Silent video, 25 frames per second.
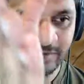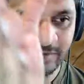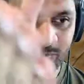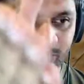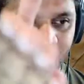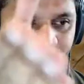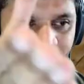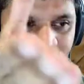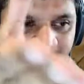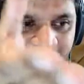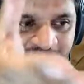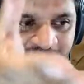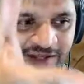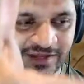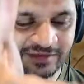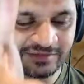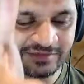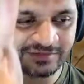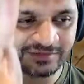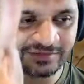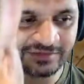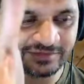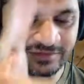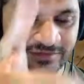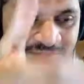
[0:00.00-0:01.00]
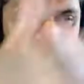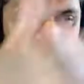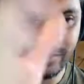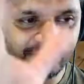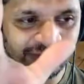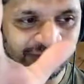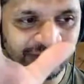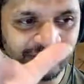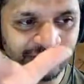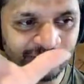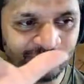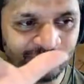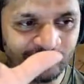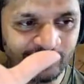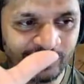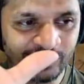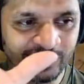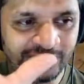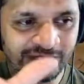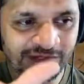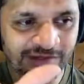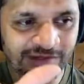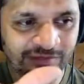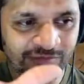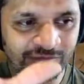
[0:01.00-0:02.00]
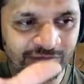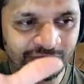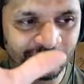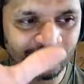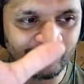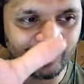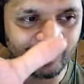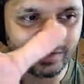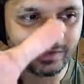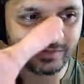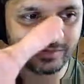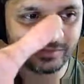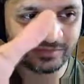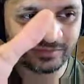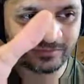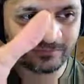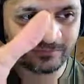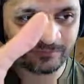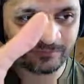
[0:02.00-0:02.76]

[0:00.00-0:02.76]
my Z-axis is now in a completely different place.